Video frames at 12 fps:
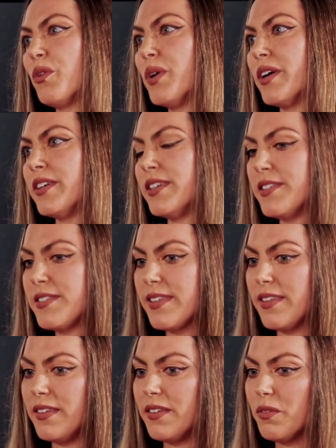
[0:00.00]
awareness,
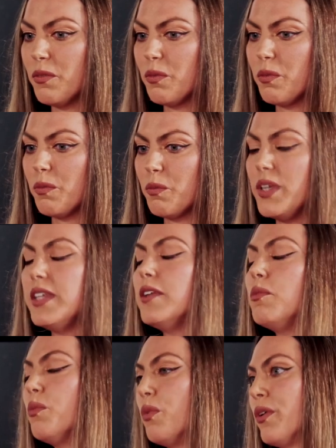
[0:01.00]
and we
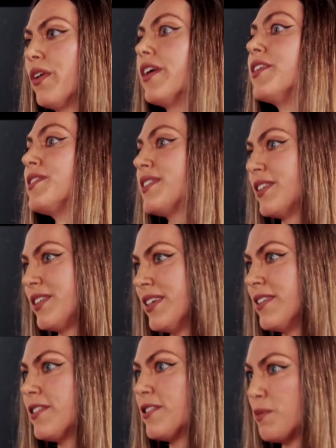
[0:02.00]
need more
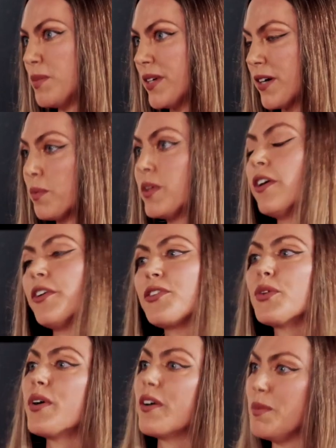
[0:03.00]
Assyrians to speak up, and
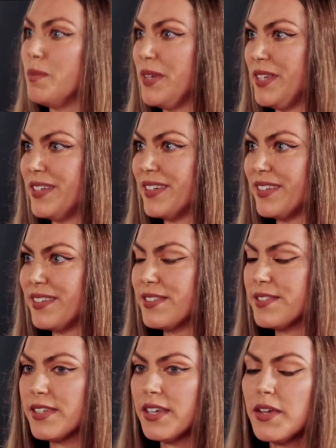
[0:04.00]
also Armenians.